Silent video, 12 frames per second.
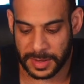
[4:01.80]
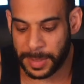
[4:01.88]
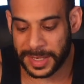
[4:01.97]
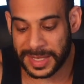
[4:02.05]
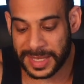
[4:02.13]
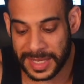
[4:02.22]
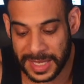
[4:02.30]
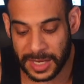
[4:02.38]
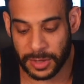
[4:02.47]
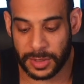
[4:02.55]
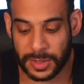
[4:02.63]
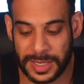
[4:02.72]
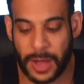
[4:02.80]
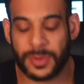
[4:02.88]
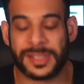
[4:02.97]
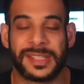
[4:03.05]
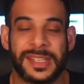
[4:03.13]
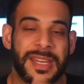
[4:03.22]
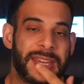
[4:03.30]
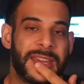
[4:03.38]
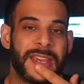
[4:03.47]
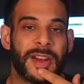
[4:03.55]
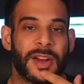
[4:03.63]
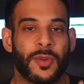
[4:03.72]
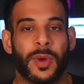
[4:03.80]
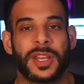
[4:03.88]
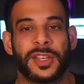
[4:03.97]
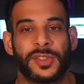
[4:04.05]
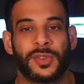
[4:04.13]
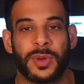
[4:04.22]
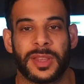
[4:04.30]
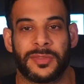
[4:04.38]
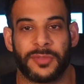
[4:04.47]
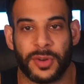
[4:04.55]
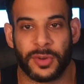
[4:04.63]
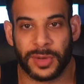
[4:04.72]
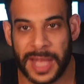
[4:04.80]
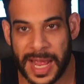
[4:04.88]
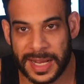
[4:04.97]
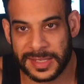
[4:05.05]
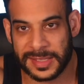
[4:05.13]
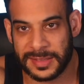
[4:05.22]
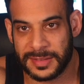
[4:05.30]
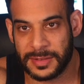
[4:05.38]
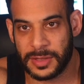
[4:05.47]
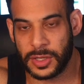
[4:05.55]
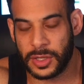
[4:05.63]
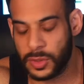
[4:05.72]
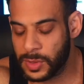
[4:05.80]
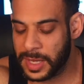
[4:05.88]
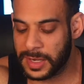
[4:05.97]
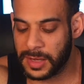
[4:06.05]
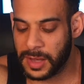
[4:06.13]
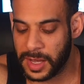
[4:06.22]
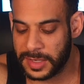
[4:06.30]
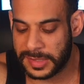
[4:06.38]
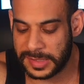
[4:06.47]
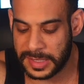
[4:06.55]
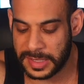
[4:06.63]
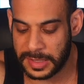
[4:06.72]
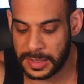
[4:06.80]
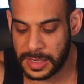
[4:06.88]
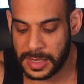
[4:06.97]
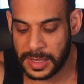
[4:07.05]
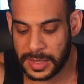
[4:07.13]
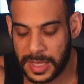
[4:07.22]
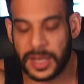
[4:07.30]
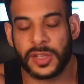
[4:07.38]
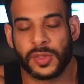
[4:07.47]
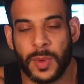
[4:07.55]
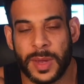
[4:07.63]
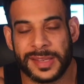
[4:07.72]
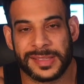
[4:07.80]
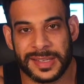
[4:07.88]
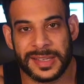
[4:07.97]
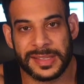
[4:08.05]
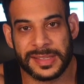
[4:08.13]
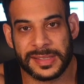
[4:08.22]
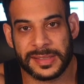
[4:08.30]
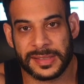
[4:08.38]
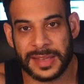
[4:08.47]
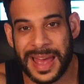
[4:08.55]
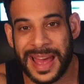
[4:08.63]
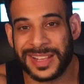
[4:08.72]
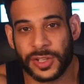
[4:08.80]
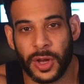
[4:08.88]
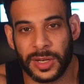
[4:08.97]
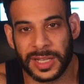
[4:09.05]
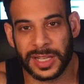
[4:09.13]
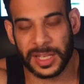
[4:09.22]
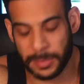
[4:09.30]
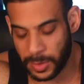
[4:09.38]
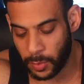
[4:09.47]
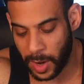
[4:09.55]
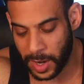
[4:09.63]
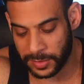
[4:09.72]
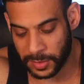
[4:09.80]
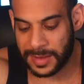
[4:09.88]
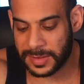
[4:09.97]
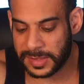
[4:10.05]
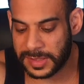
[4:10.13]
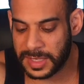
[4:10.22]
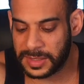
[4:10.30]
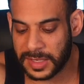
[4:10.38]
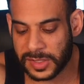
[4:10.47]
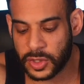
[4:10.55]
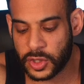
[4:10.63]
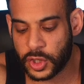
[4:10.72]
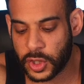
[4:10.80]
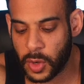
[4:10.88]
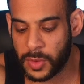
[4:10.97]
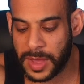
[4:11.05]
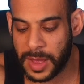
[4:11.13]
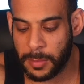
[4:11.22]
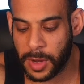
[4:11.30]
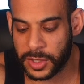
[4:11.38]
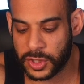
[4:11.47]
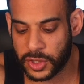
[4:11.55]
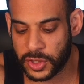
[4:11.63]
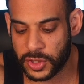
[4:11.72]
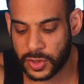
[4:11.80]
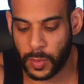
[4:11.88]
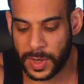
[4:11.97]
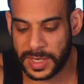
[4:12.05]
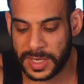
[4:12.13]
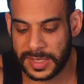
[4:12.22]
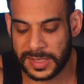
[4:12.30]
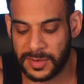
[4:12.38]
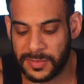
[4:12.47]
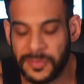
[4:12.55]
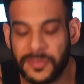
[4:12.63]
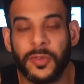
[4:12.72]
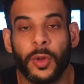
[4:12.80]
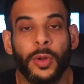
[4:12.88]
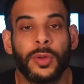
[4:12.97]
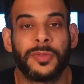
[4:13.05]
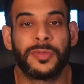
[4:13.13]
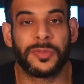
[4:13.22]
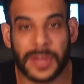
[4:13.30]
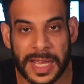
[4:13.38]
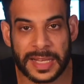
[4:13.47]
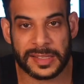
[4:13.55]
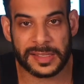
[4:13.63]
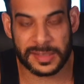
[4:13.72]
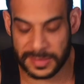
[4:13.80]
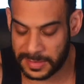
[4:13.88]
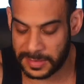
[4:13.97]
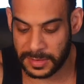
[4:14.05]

But here, now see here when he's doing the front relaxed, you can kind of see that his waist has gone a little bit wider. See, it doesn't show that much when he's in full flexed